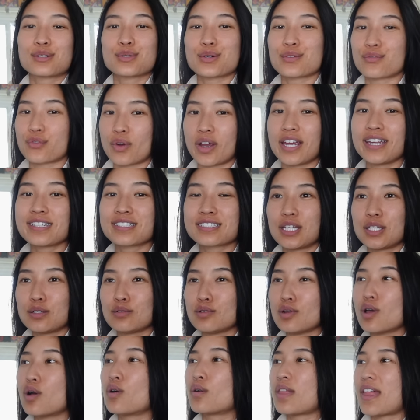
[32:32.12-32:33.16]
sort of race, you
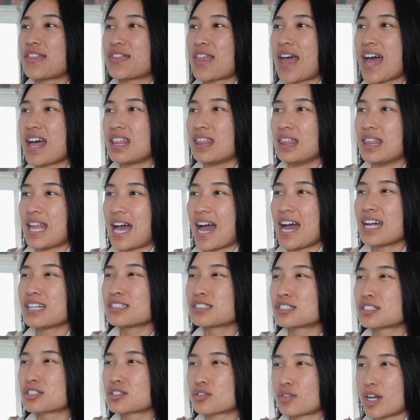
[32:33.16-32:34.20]
know that that
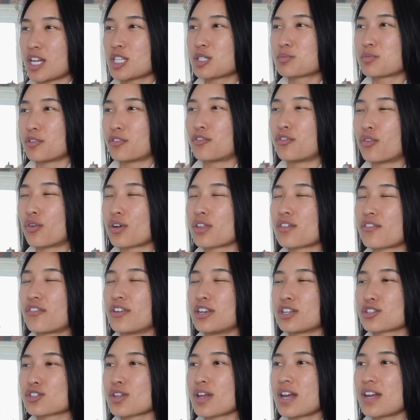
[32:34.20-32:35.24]
last stretch before the
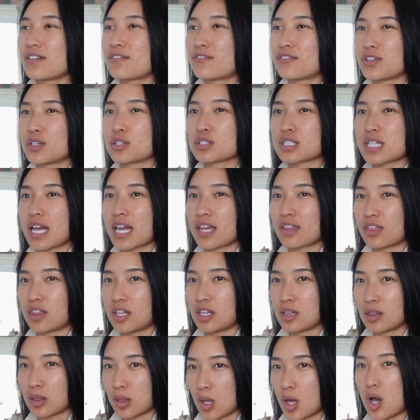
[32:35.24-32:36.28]
finish line feels like
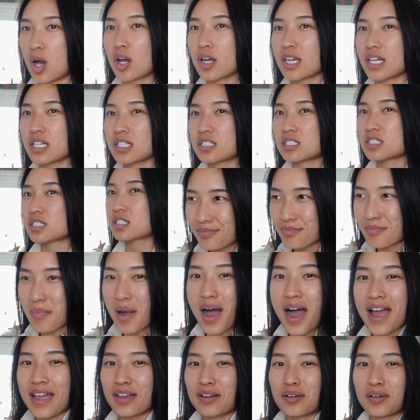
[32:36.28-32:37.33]
the longest
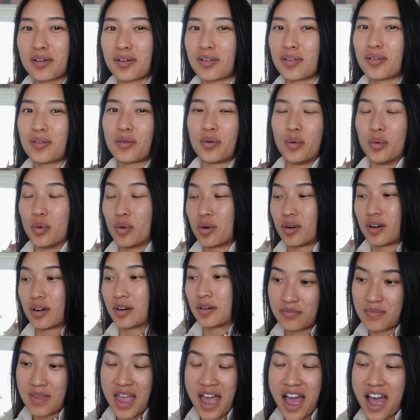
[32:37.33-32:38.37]
mile
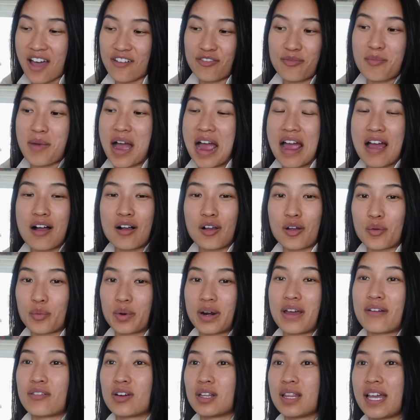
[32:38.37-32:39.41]
or half mile or
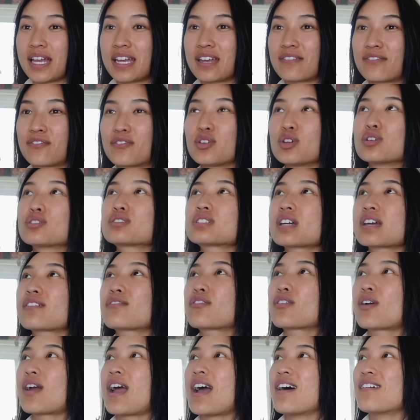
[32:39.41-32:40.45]
whatever. Like it feels like
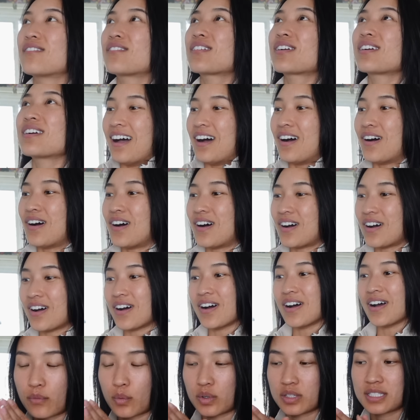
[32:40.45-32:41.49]
forever.
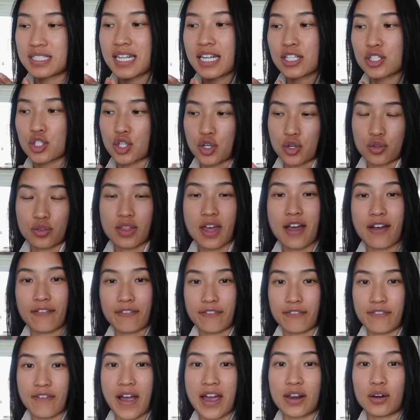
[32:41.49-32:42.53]
Oh, once I turned that
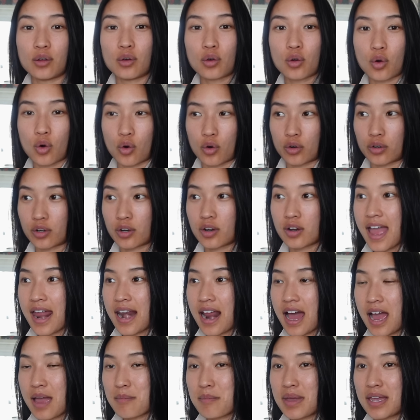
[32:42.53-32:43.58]
final corner
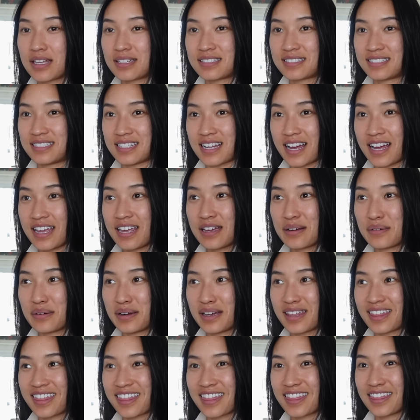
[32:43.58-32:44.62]
and I made sight
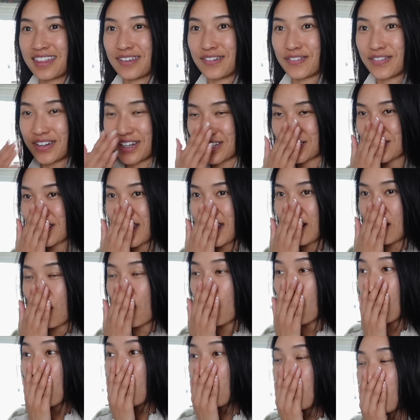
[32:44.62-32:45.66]
with the finish line,
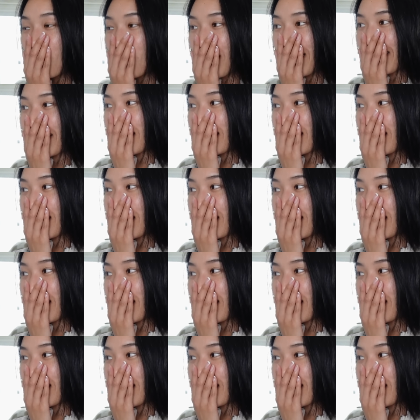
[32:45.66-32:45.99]
oh my